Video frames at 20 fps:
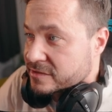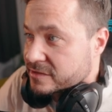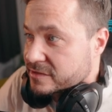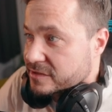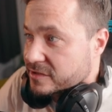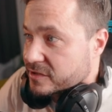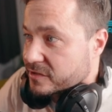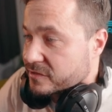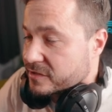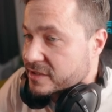
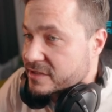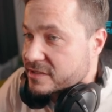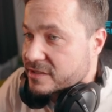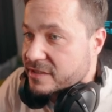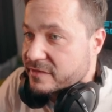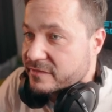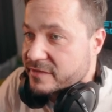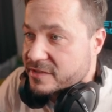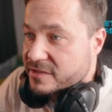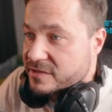So let's
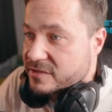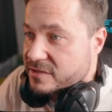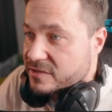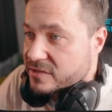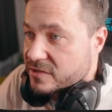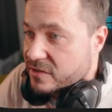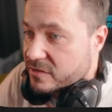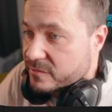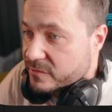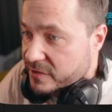leave it
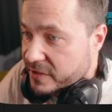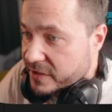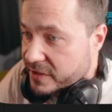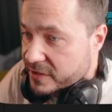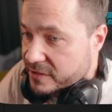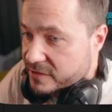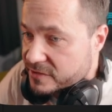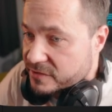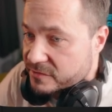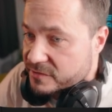somewhere
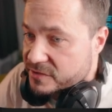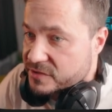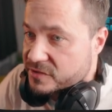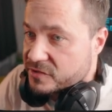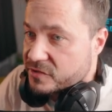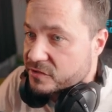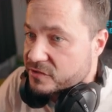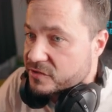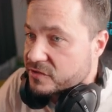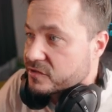here so it's
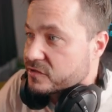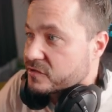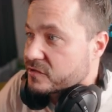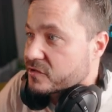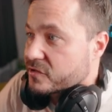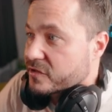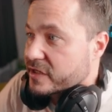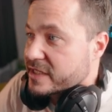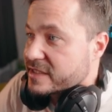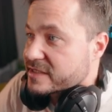not too
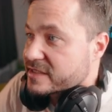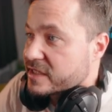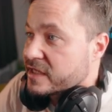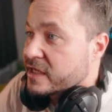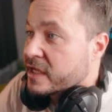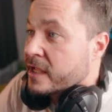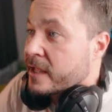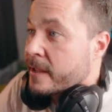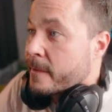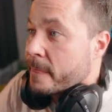crazy.
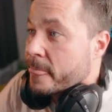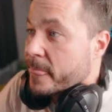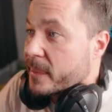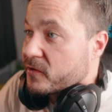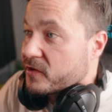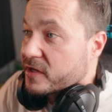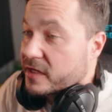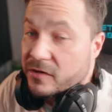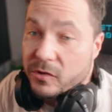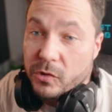
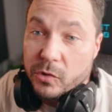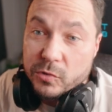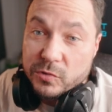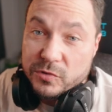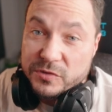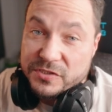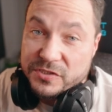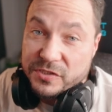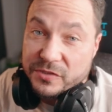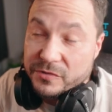You can
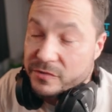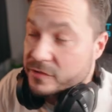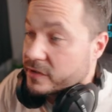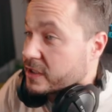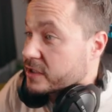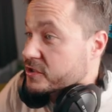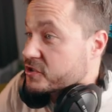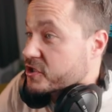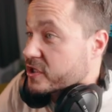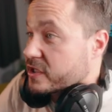also
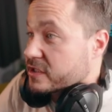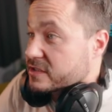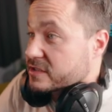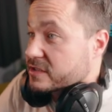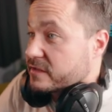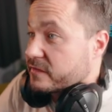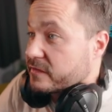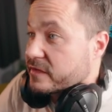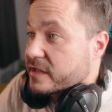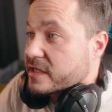adjust
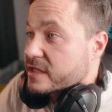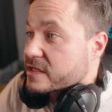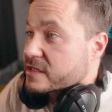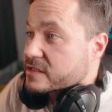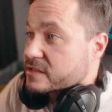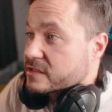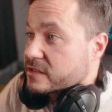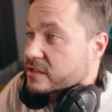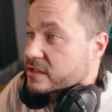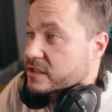
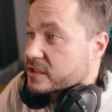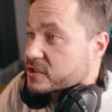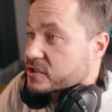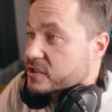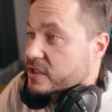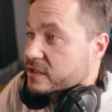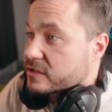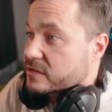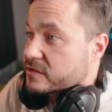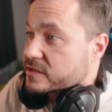things like
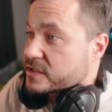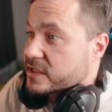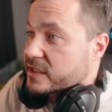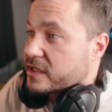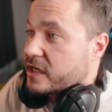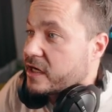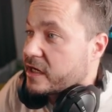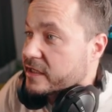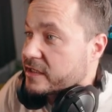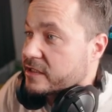shadows and
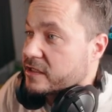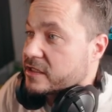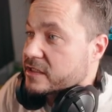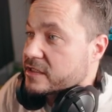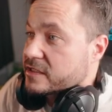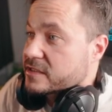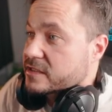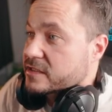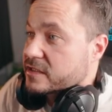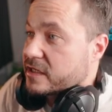
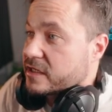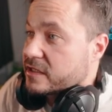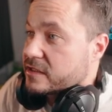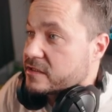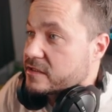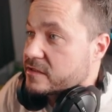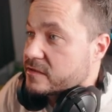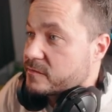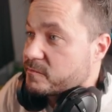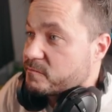highlights,
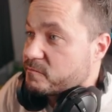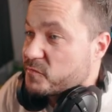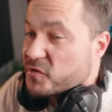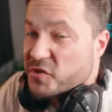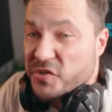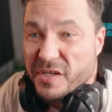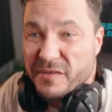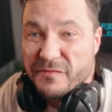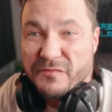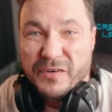and
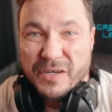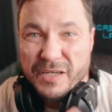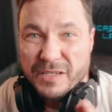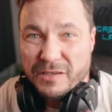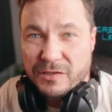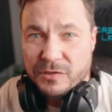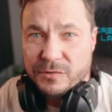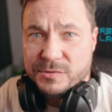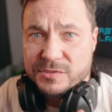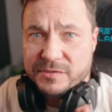you can find
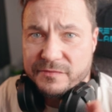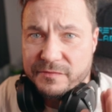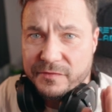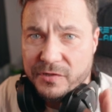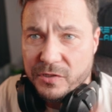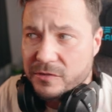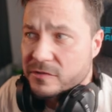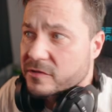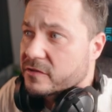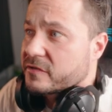loads of
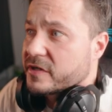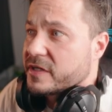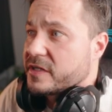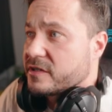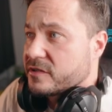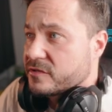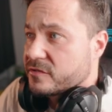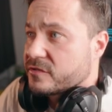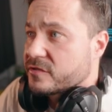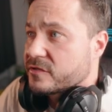color
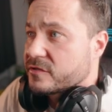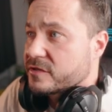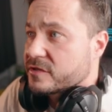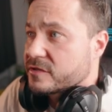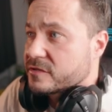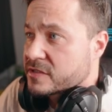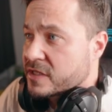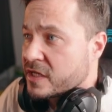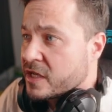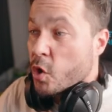grading
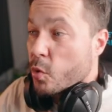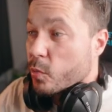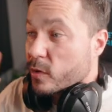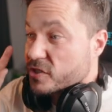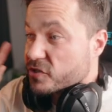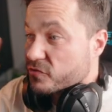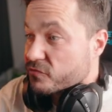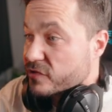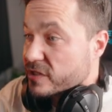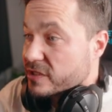tutorials.
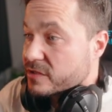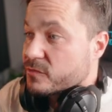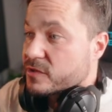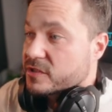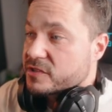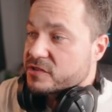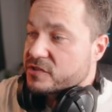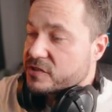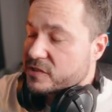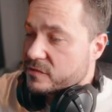What you really
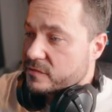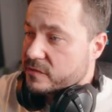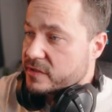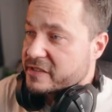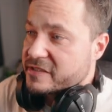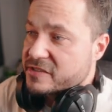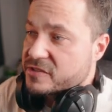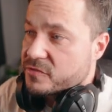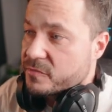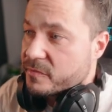want to do
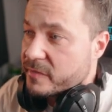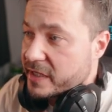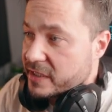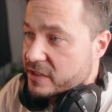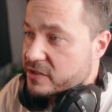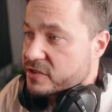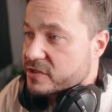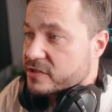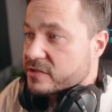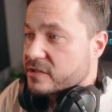is to make
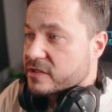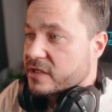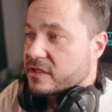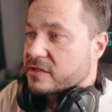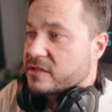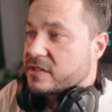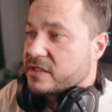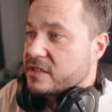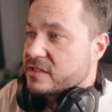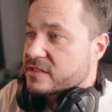sure
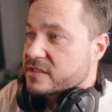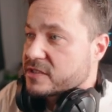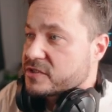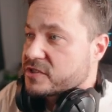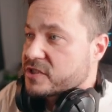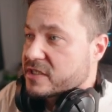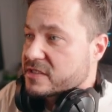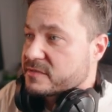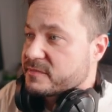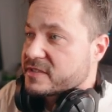that these
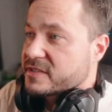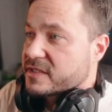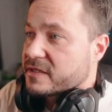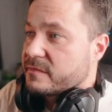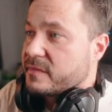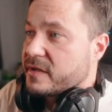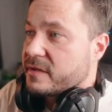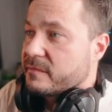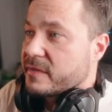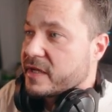adjustments are
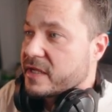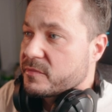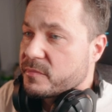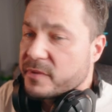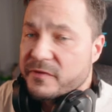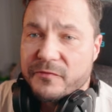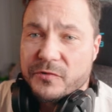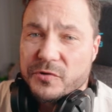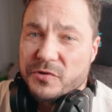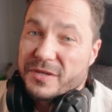being made
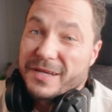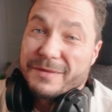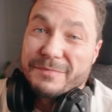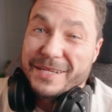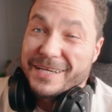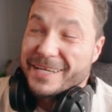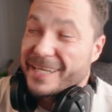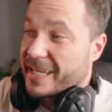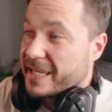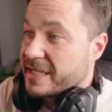before you
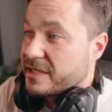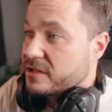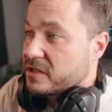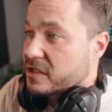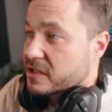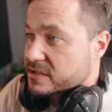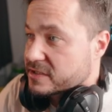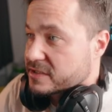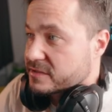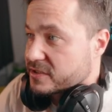apply any
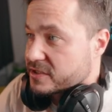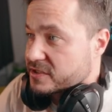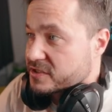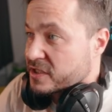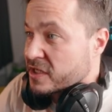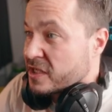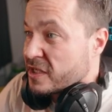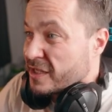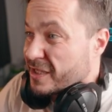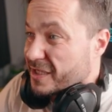LUTs, because
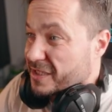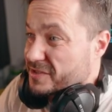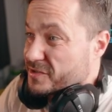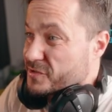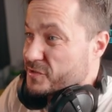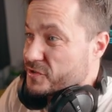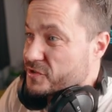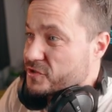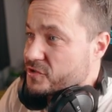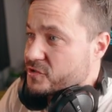as
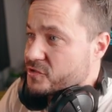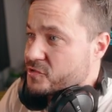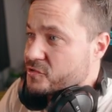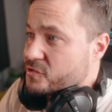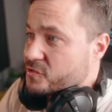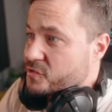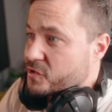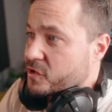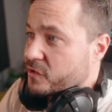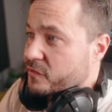soon as
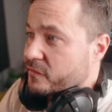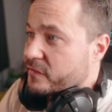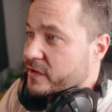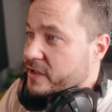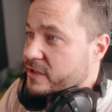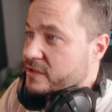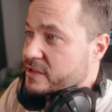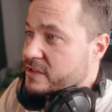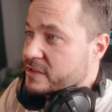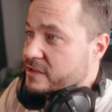you
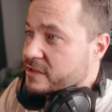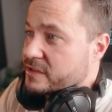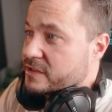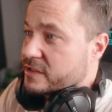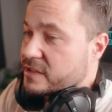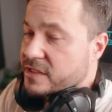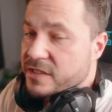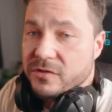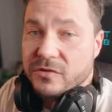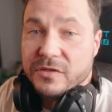convert the
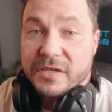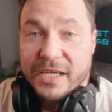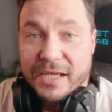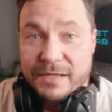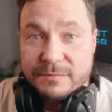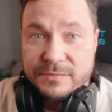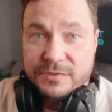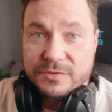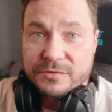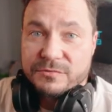D-Log
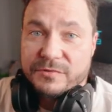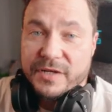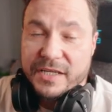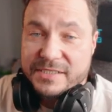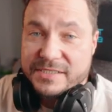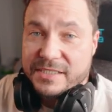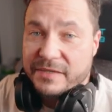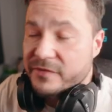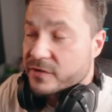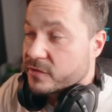M to Rec
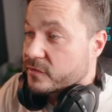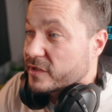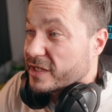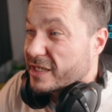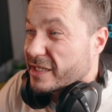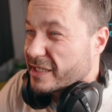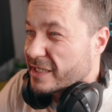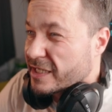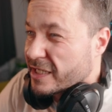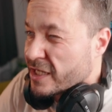
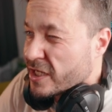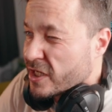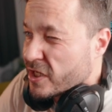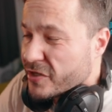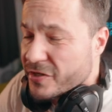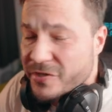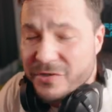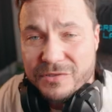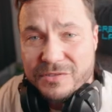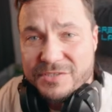709,
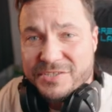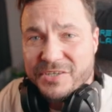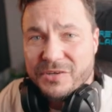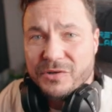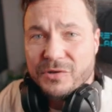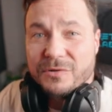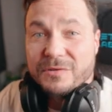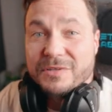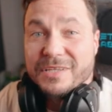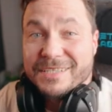you're losing
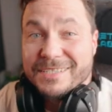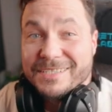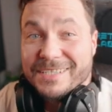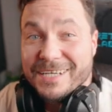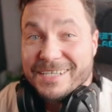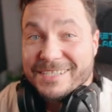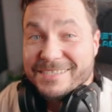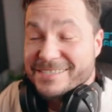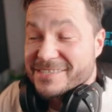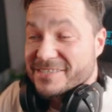all that
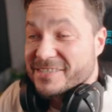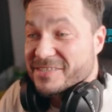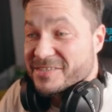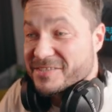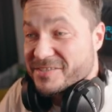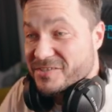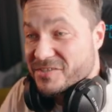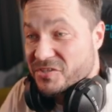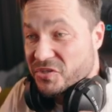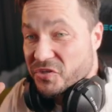data that
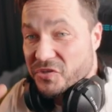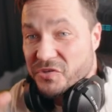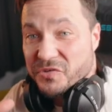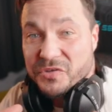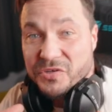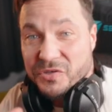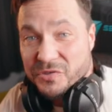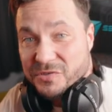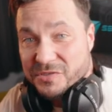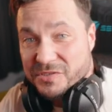you
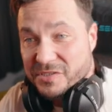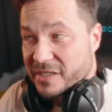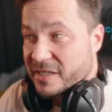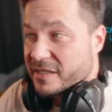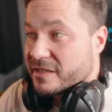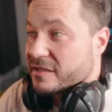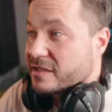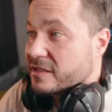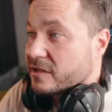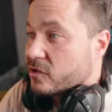got
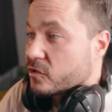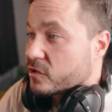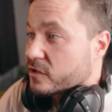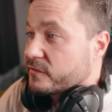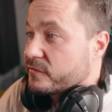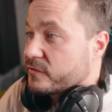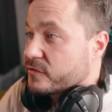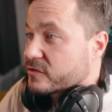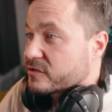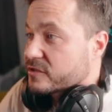in the log
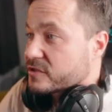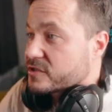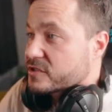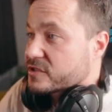footage.